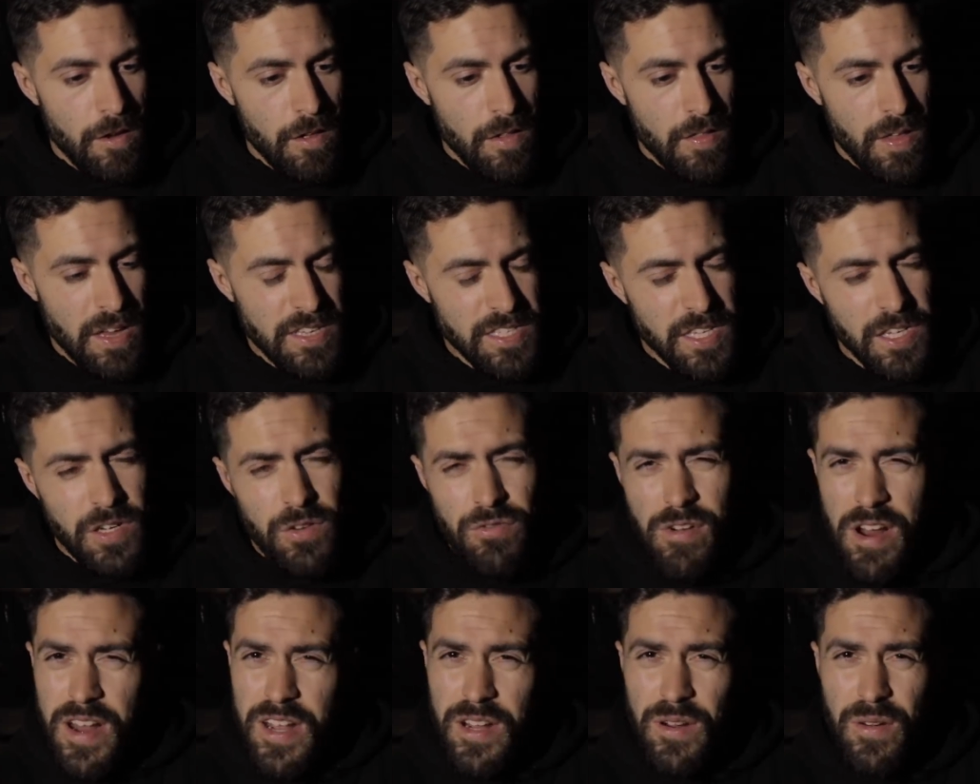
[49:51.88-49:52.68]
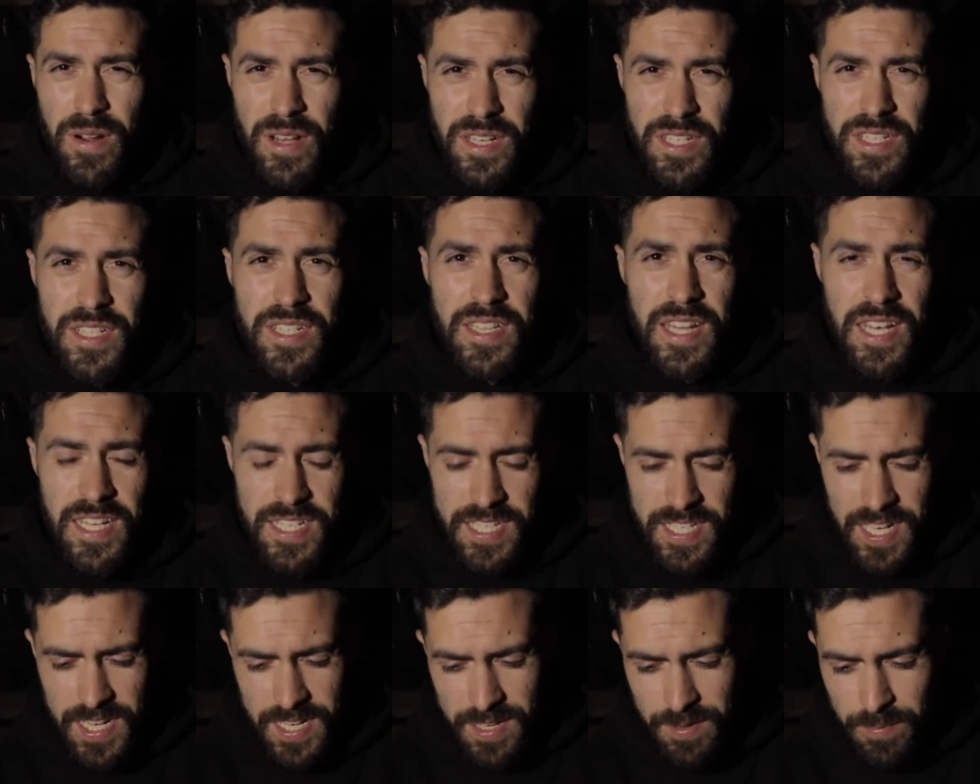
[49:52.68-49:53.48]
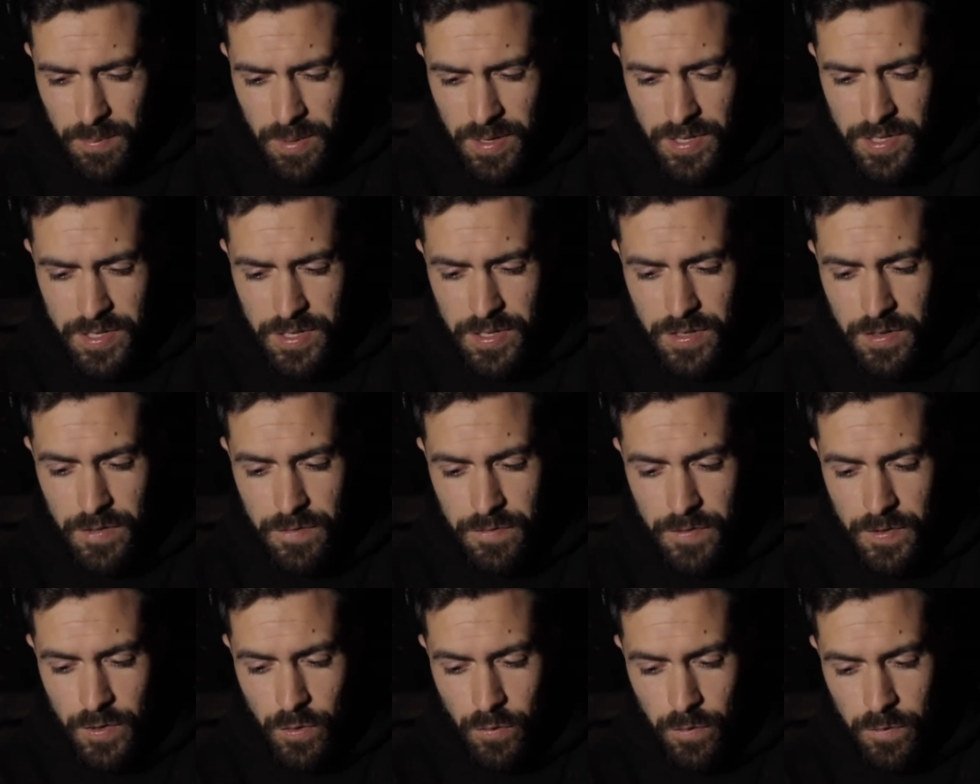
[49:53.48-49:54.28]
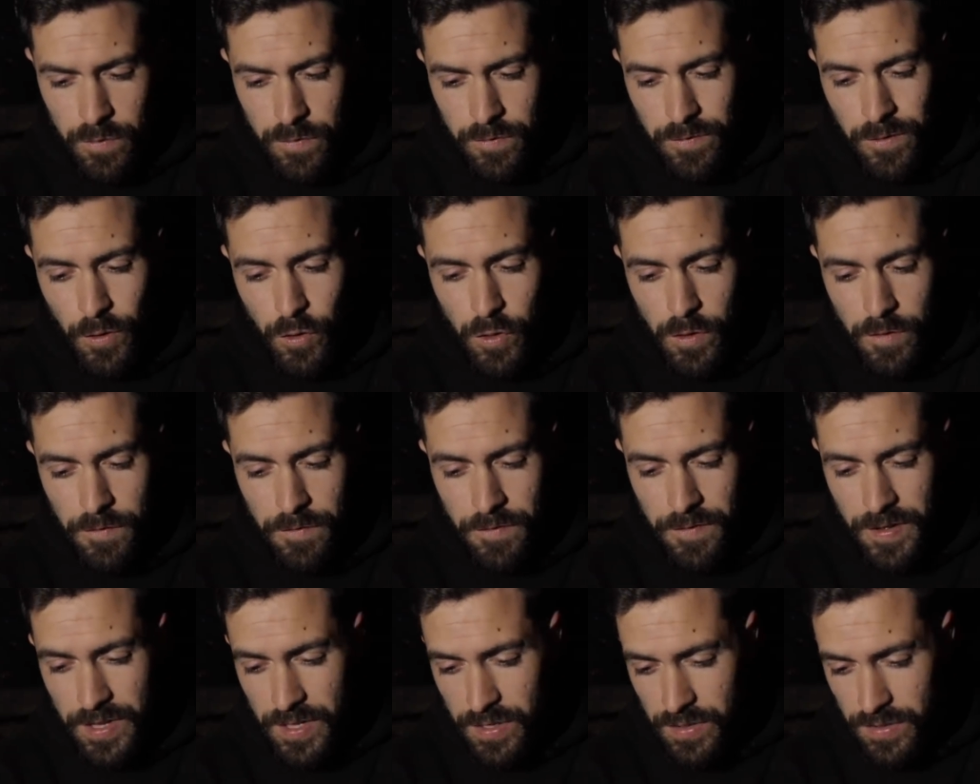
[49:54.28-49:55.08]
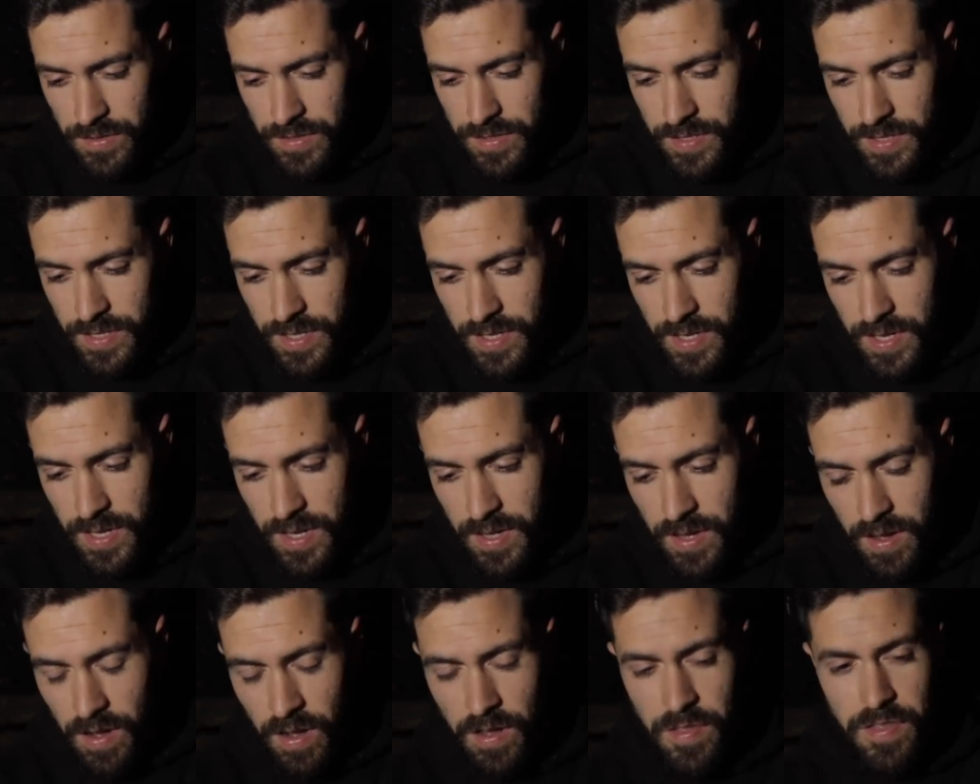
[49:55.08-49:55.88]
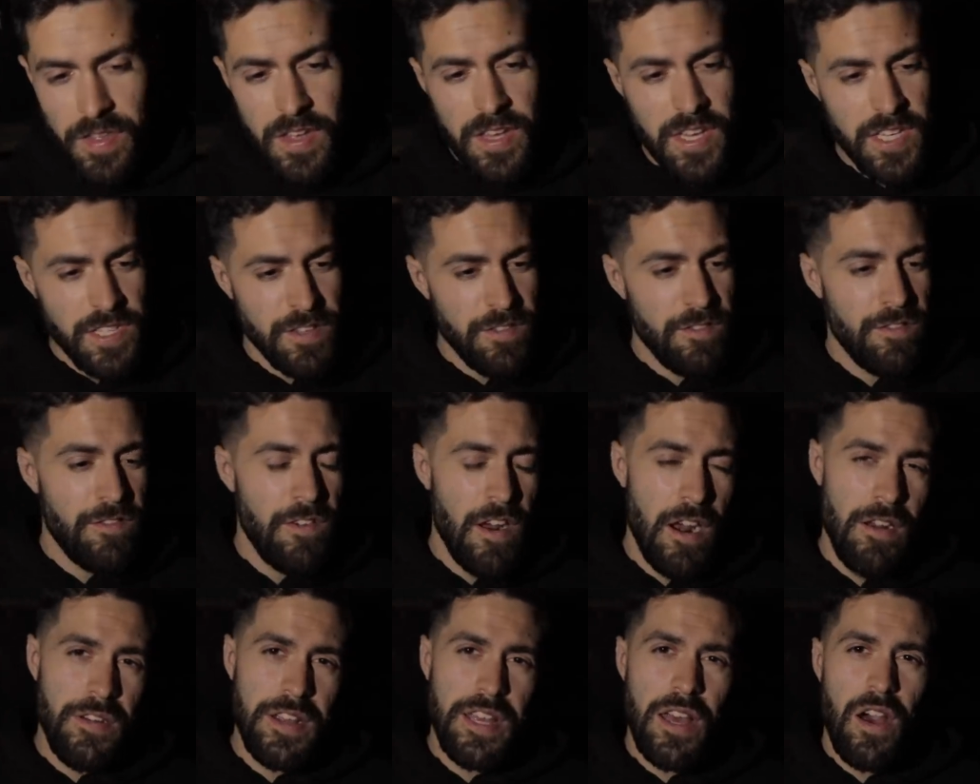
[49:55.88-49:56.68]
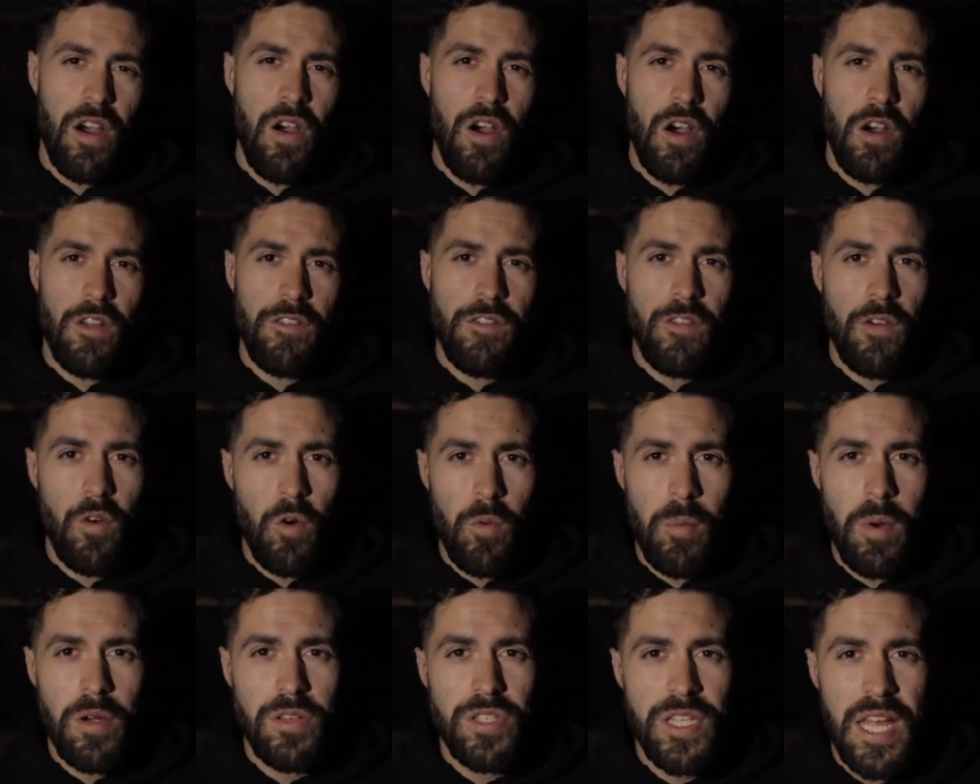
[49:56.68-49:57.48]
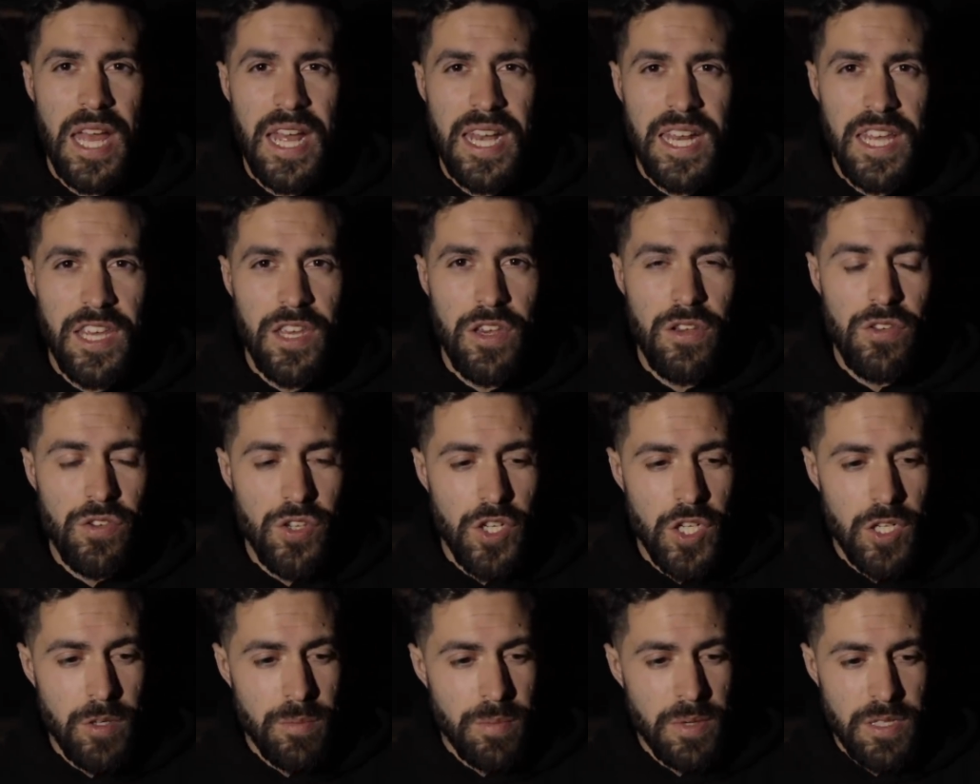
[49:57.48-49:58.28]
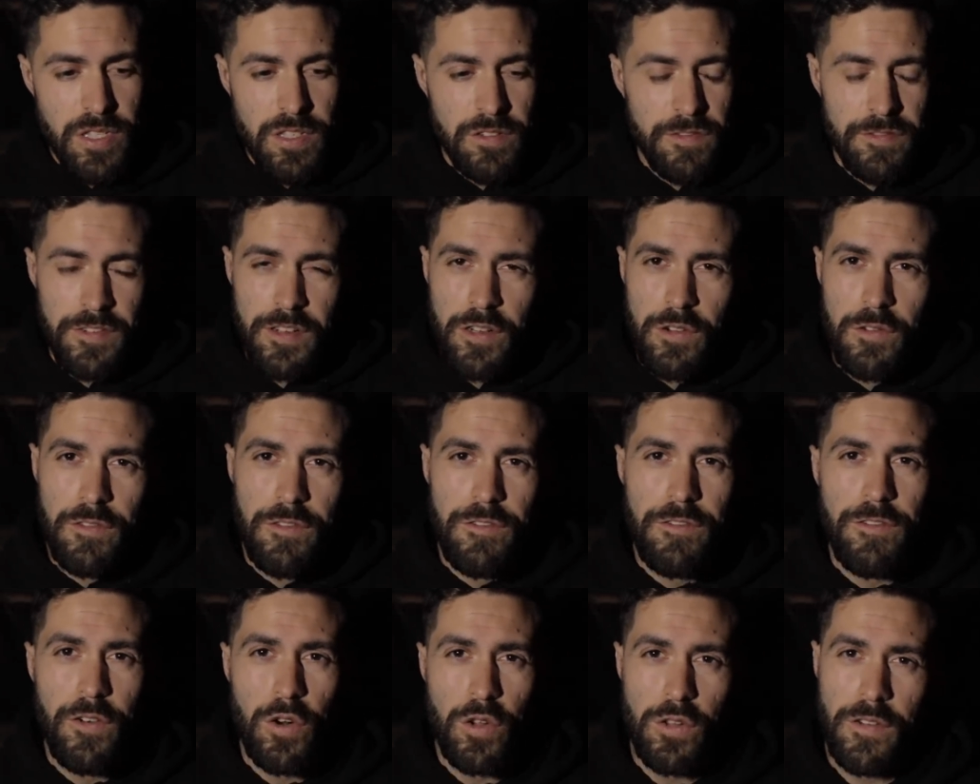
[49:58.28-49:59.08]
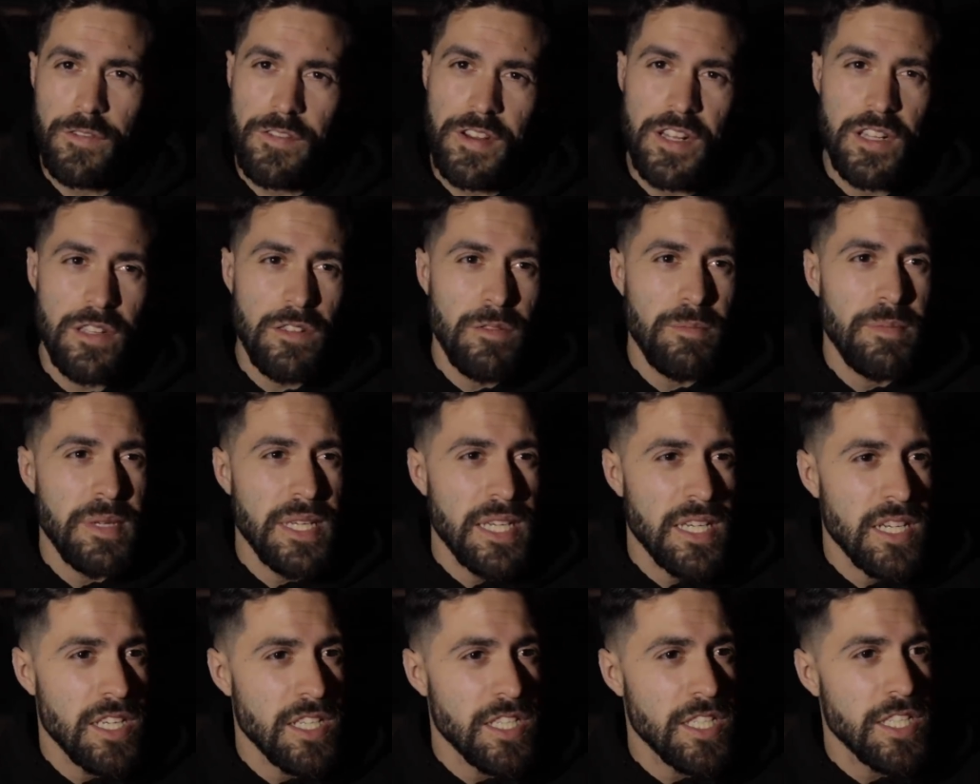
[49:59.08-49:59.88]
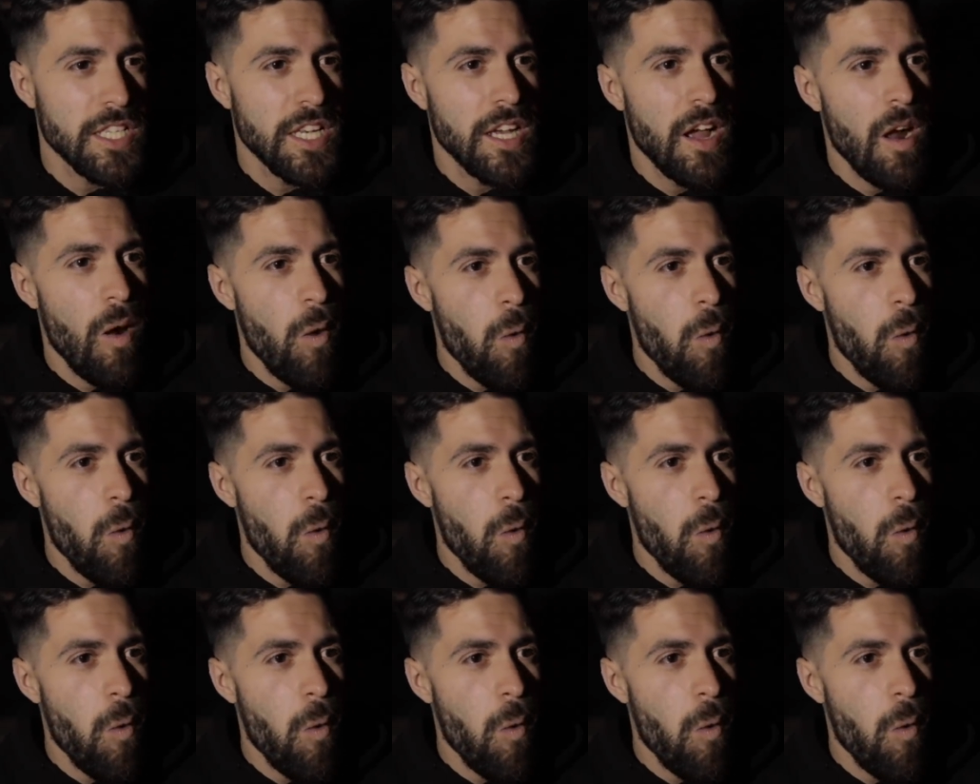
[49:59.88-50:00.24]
that's a great question. That second one. Do you feel fulfilled? I think it's very hard for almost any YouTuber to feel fulfilled because